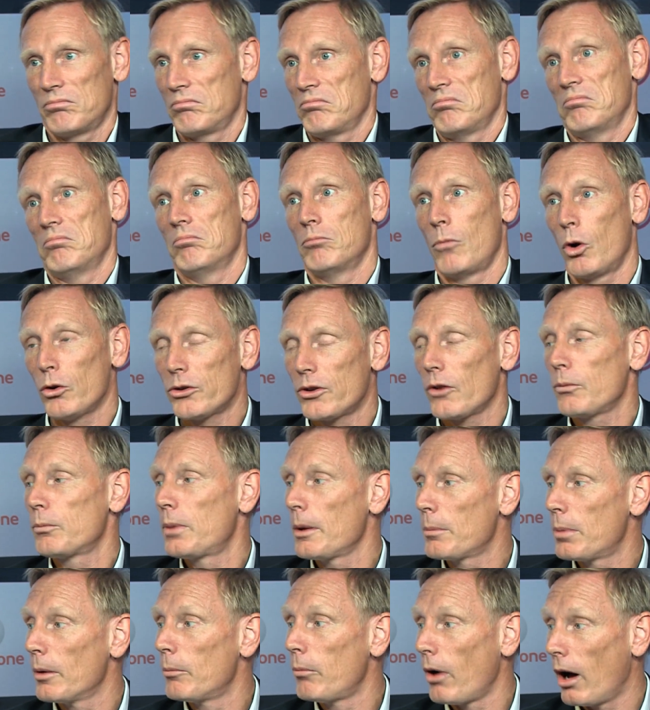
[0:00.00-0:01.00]
most of
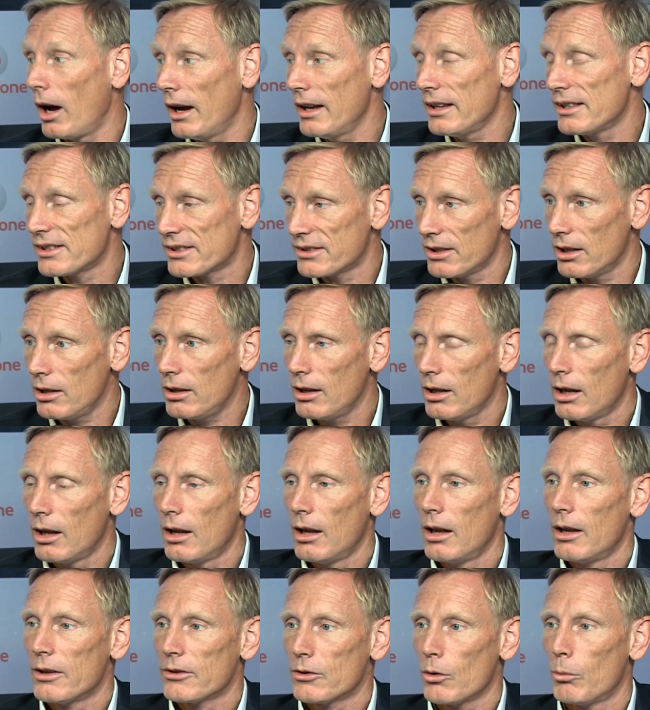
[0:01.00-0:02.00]
people buy still,
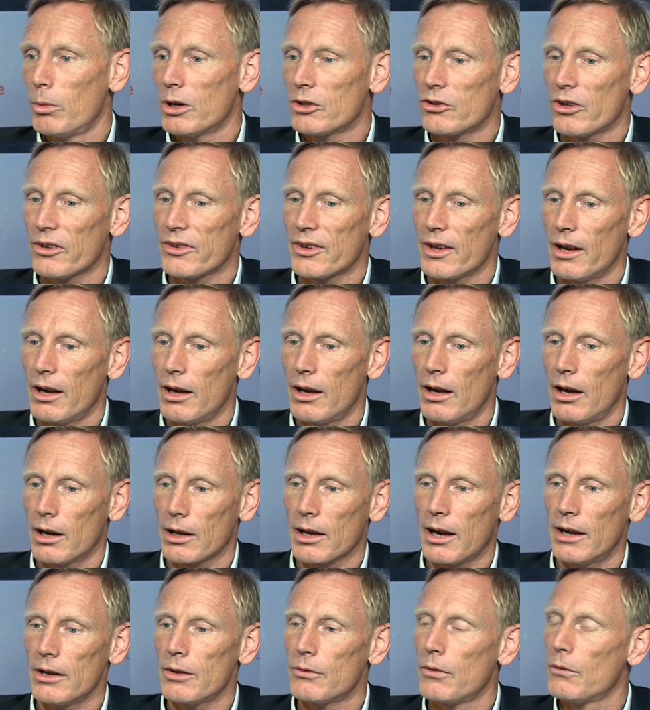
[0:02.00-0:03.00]
so which is a, a,
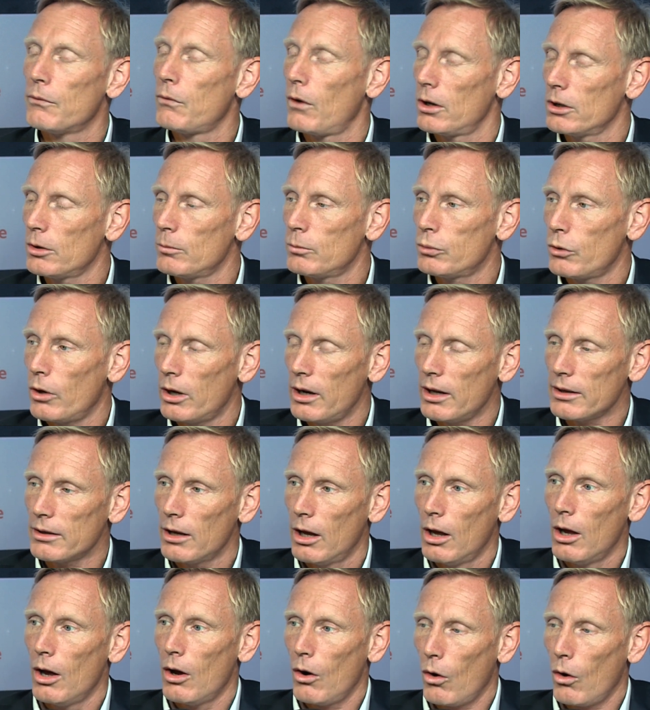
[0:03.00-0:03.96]
kind of a volume product,